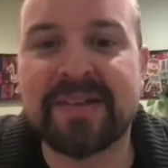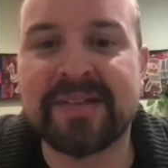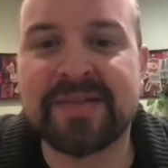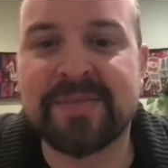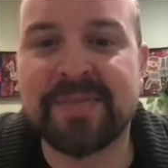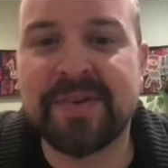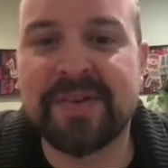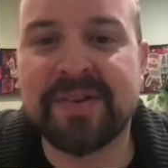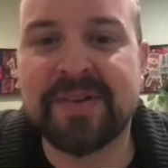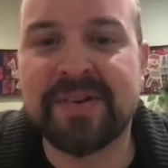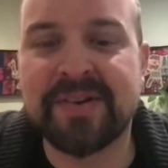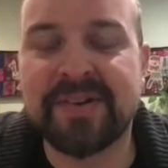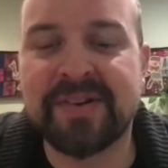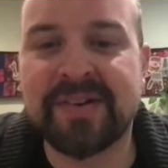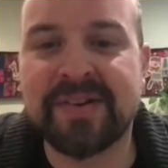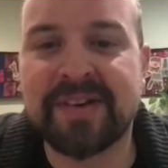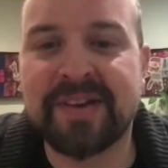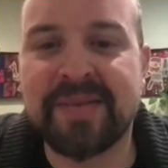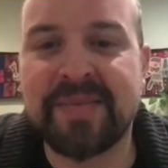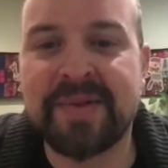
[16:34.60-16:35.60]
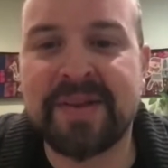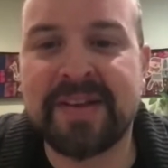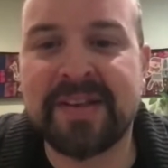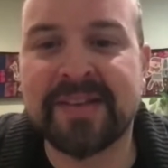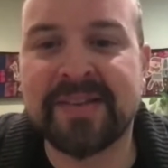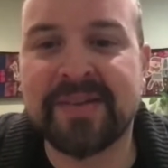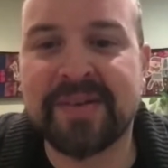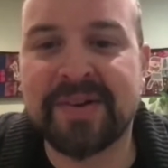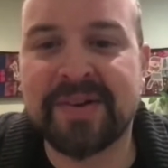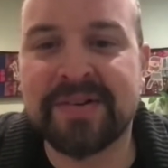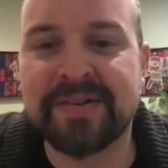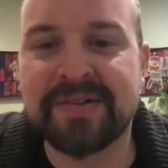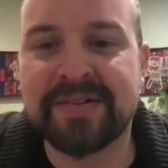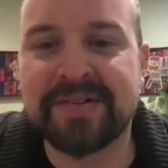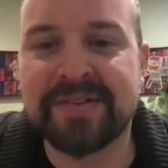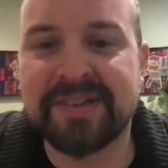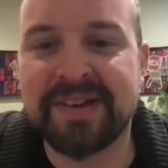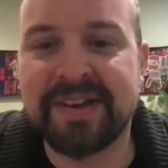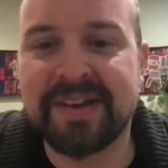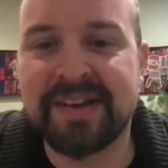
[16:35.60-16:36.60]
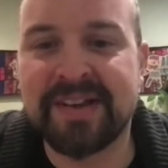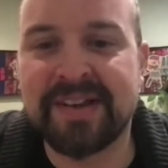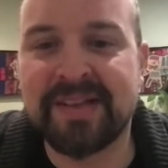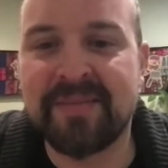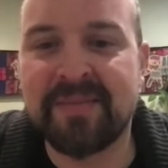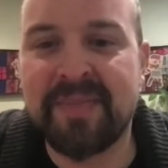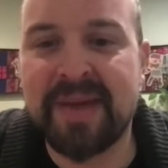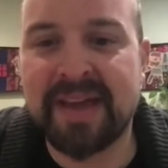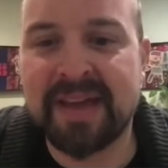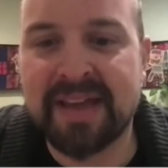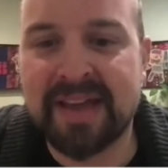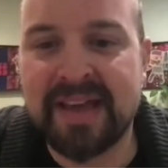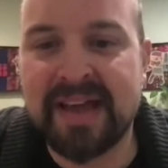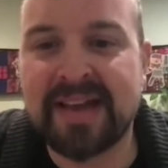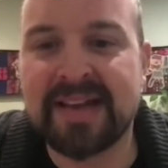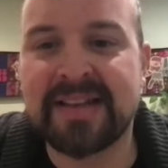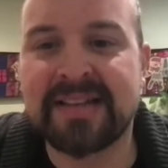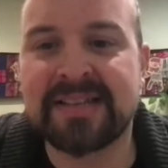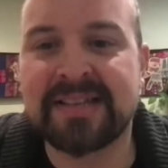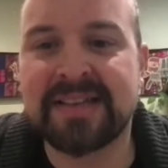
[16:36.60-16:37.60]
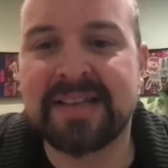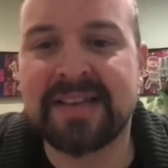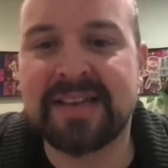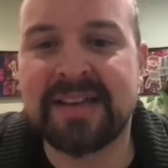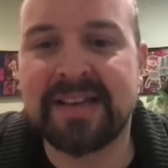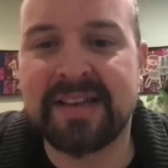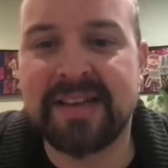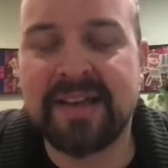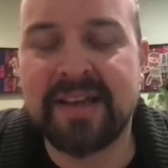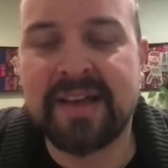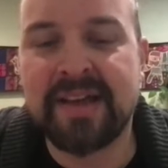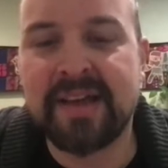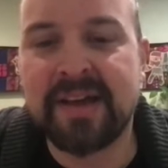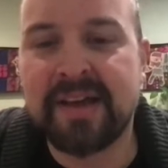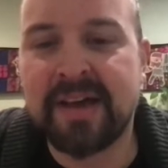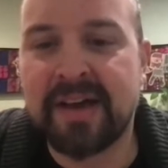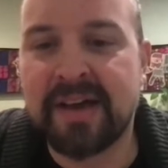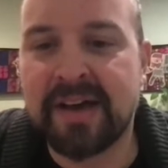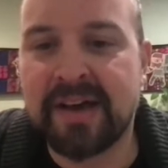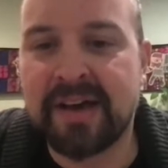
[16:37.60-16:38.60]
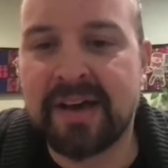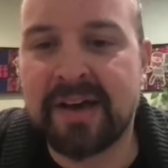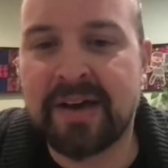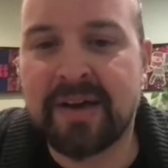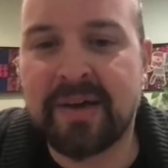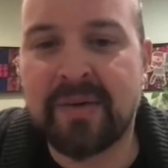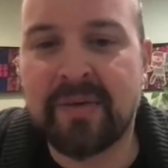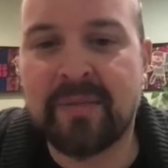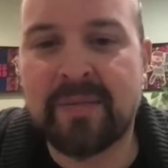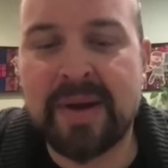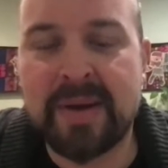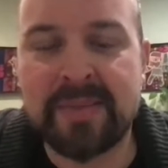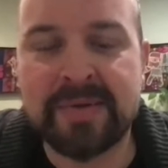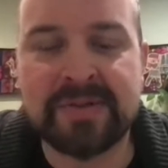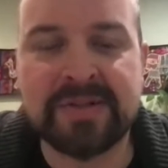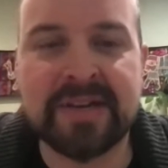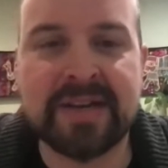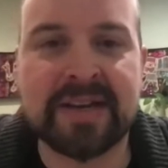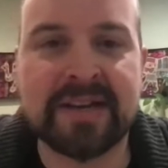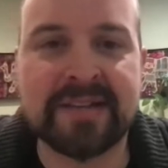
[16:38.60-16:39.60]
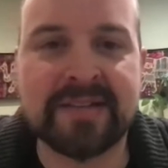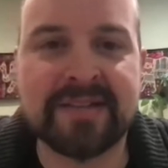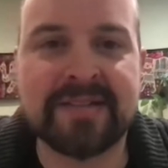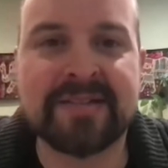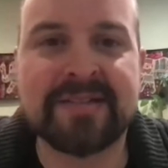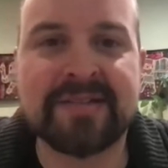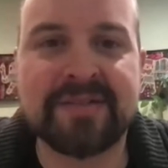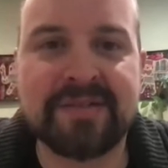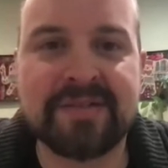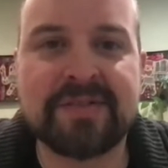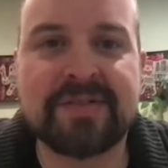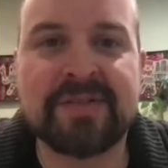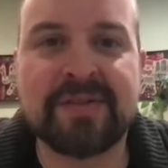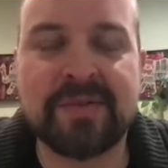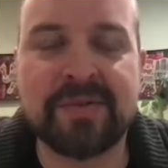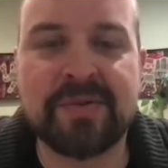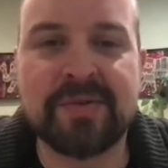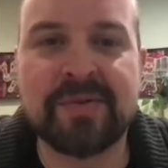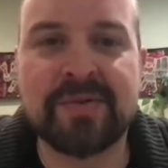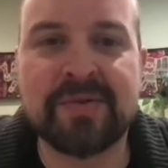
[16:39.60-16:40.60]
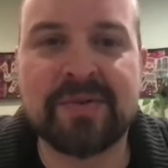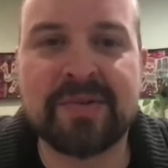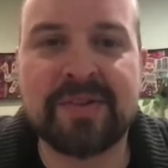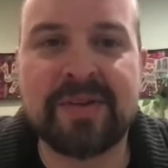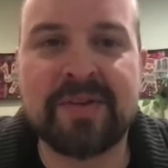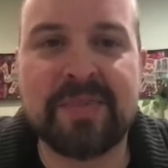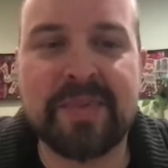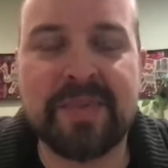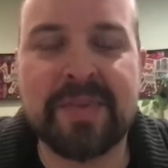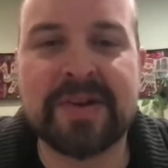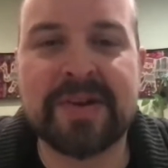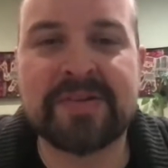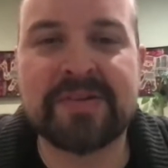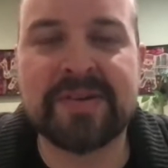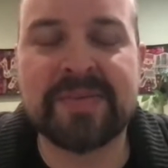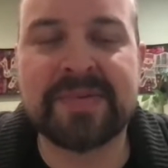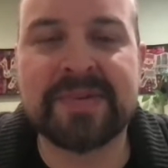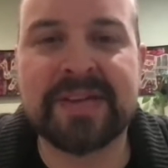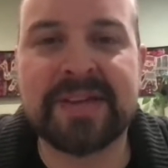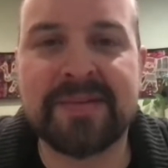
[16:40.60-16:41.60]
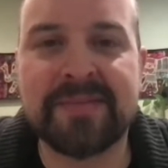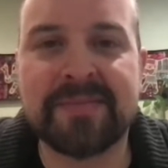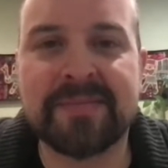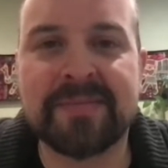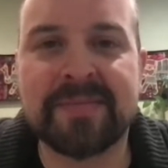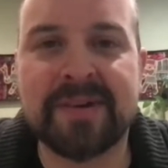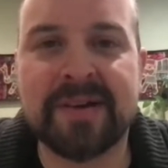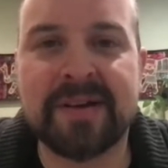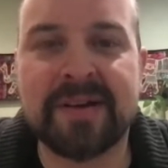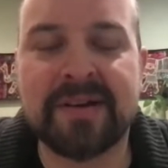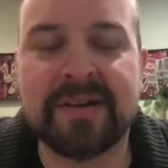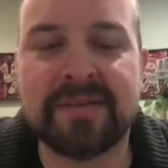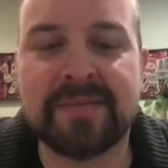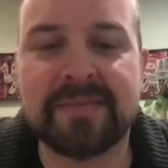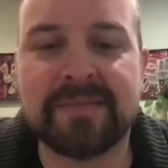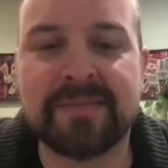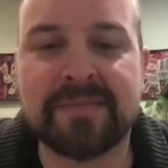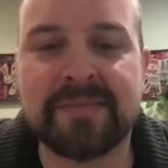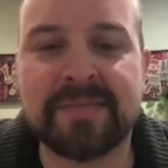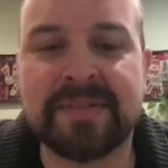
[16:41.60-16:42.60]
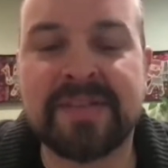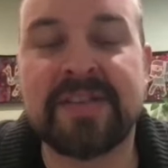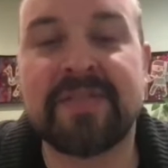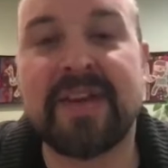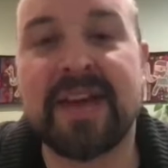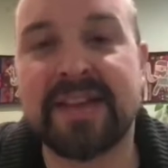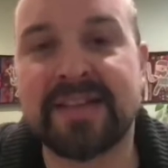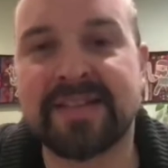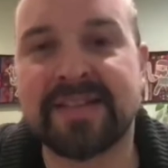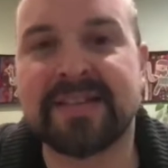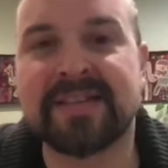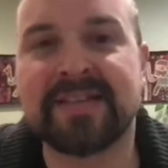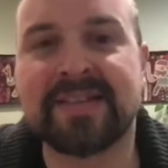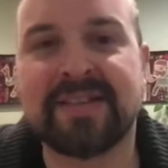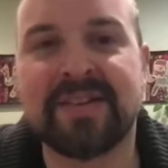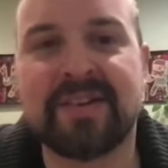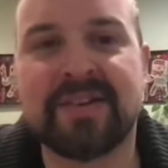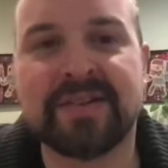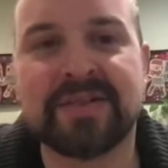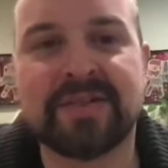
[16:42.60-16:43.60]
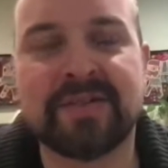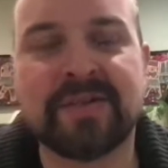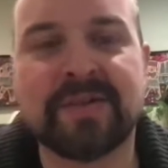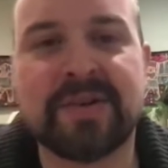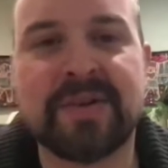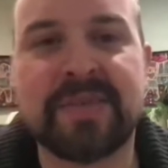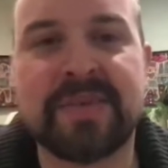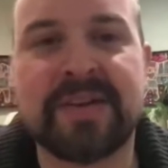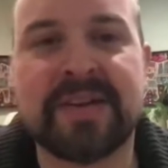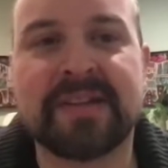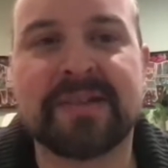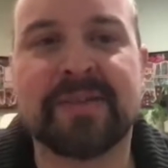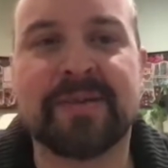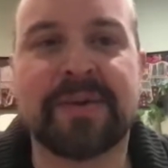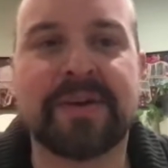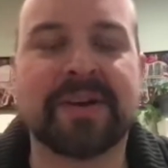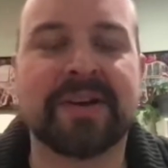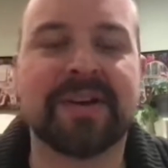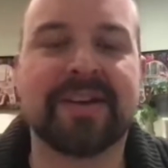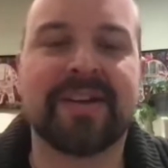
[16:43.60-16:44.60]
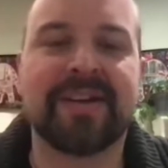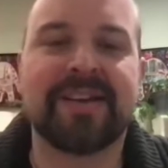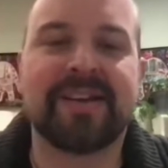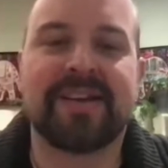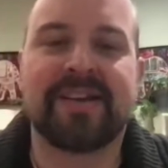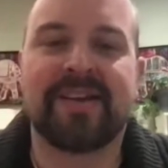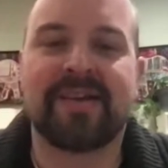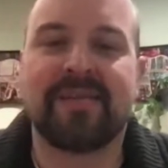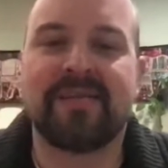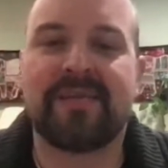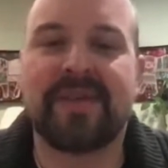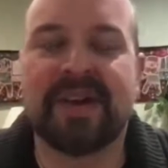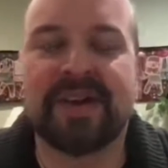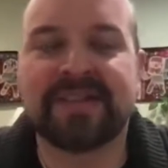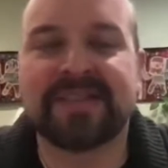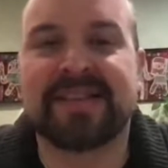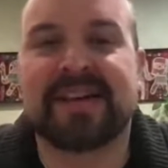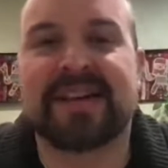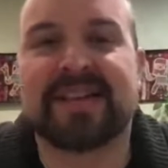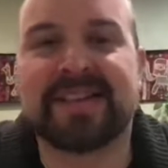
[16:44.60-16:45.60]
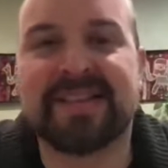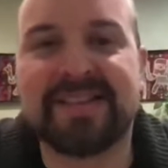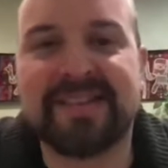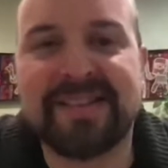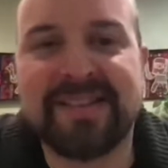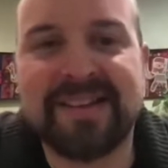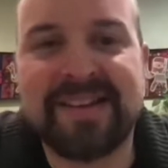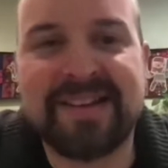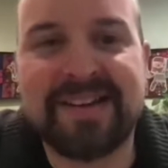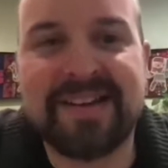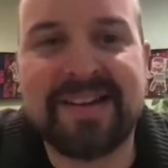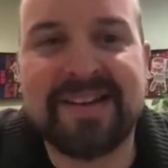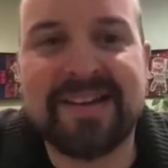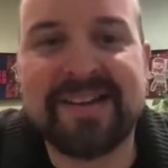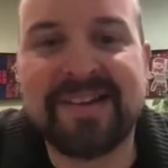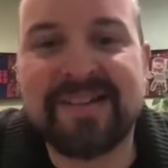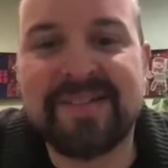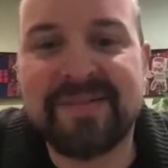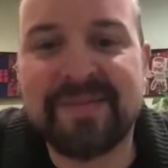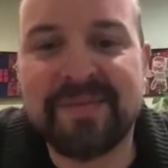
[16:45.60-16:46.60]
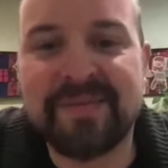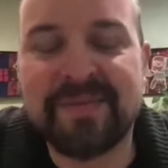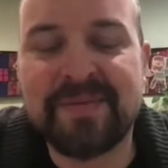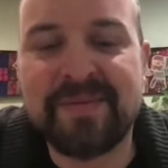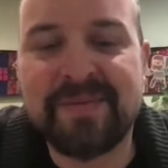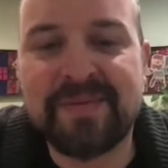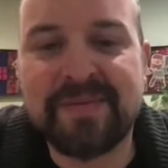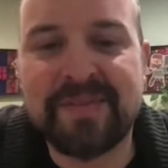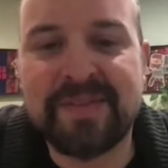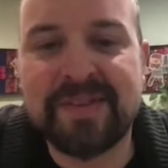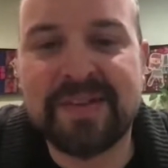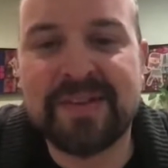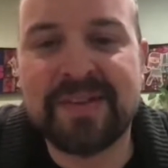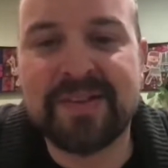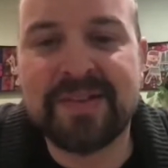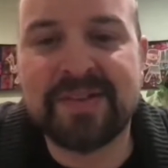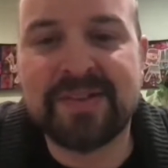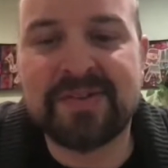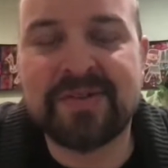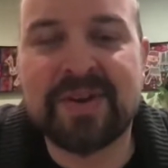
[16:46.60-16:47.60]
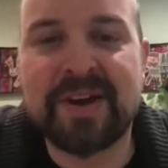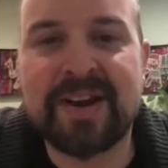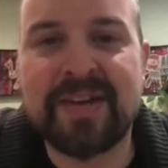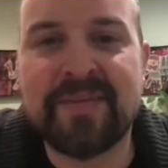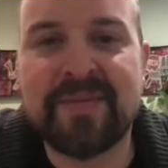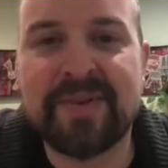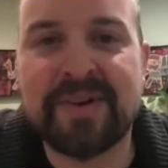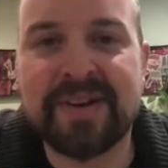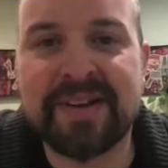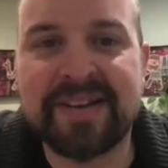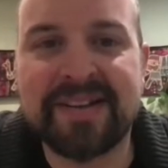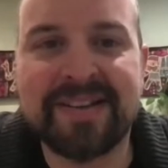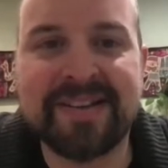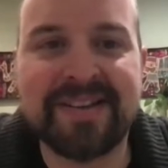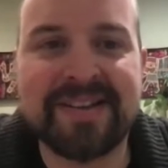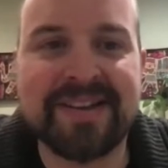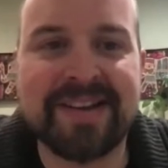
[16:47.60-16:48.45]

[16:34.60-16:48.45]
some other comedian lawyers, Megan Coddington, Robert Jenkins, too. They would be my dream team. Steve Hansen, also comedian lawyer, very solid. The triumvirate